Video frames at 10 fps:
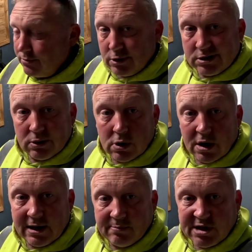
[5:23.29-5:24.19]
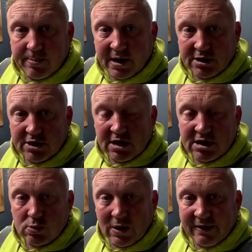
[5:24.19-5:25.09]
We've still got an empty pitch. It
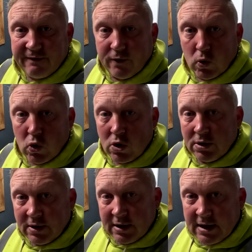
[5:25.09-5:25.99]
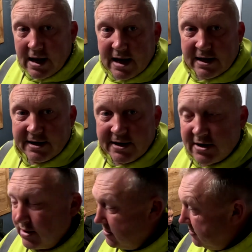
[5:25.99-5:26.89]
is week 4,
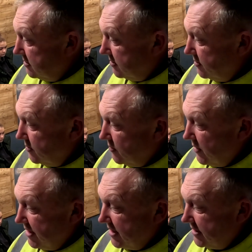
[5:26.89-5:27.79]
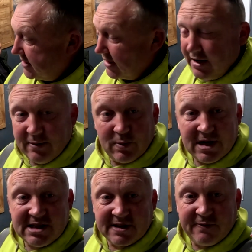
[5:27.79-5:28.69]
and we need to
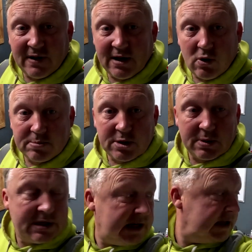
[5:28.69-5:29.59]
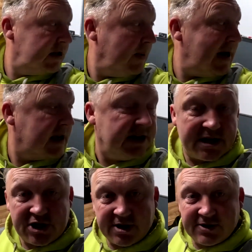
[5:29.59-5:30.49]
fill it up to adhere to our
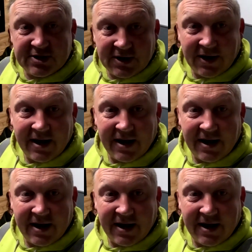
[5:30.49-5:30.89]
conditions.